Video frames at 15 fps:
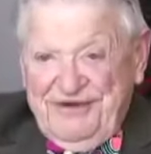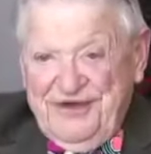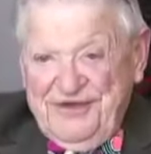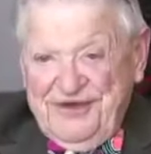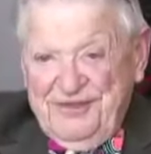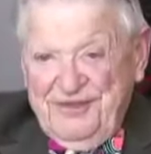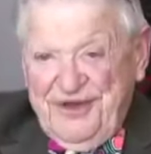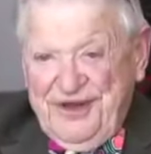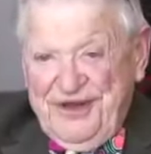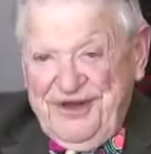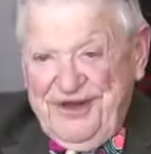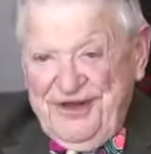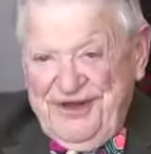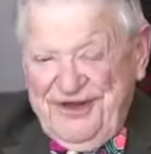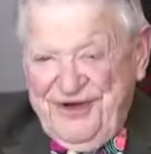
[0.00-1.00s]
rather than
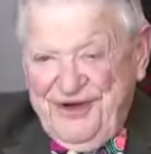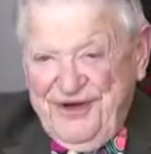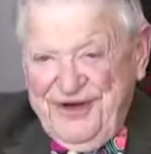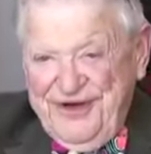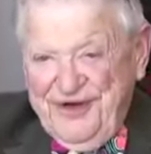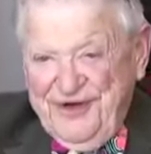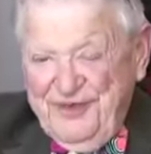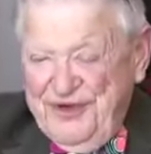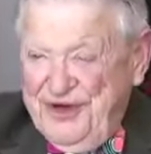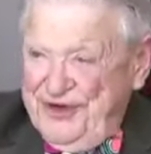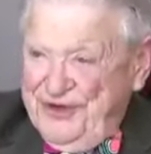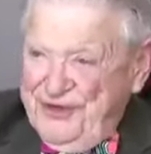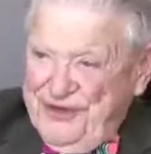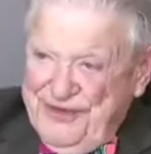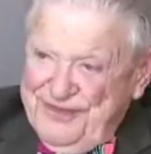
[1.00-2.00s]
making Cornell
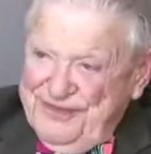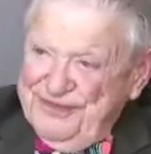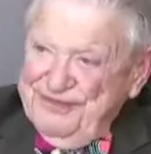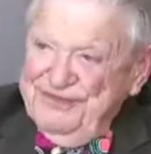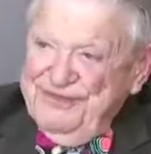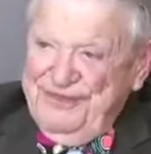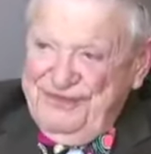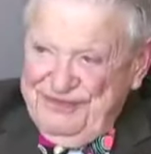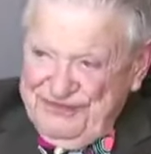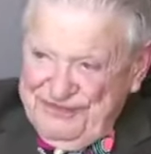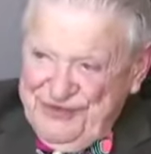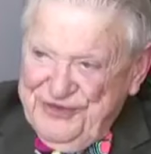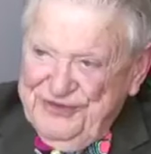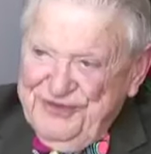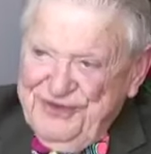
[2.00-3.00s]
my home
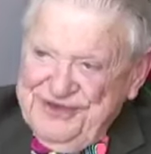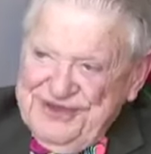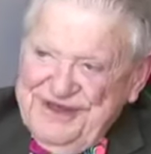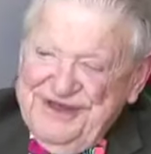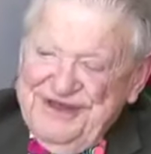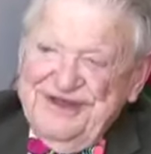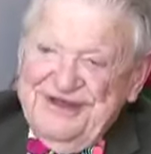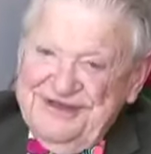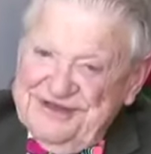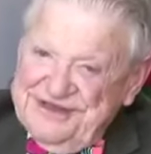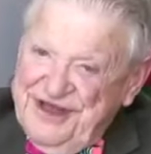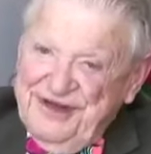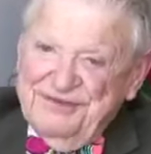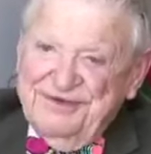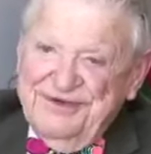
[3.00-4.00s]
university,
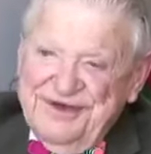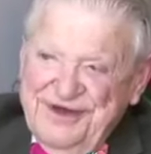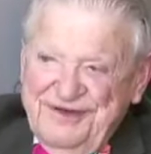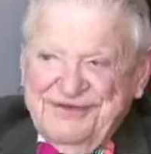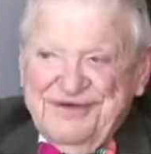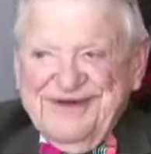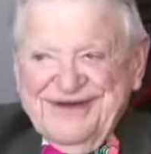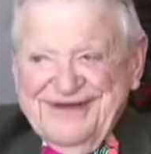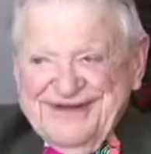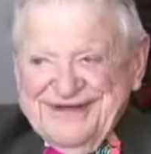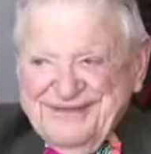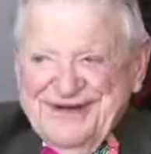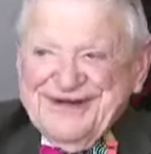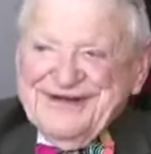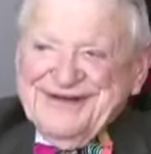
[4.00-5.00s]
Stanford definitely
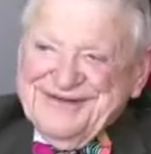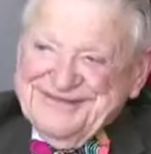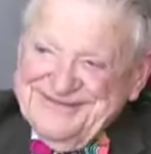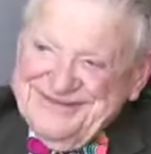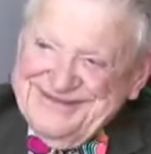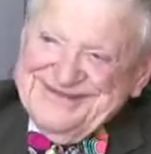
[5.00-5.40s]
is my home.